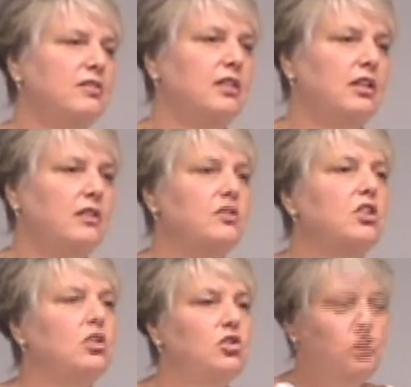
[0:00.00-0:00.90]

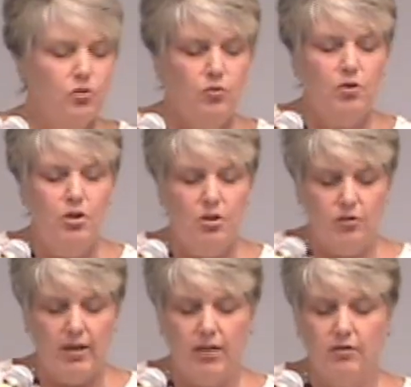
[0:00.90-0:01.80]
ourselves to
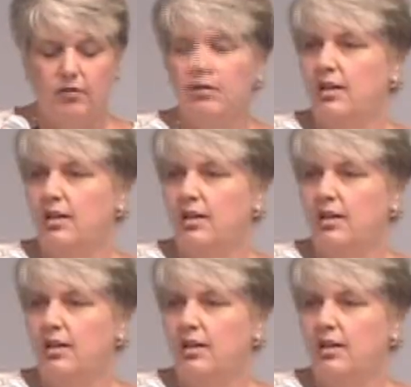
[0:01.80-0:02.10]
greater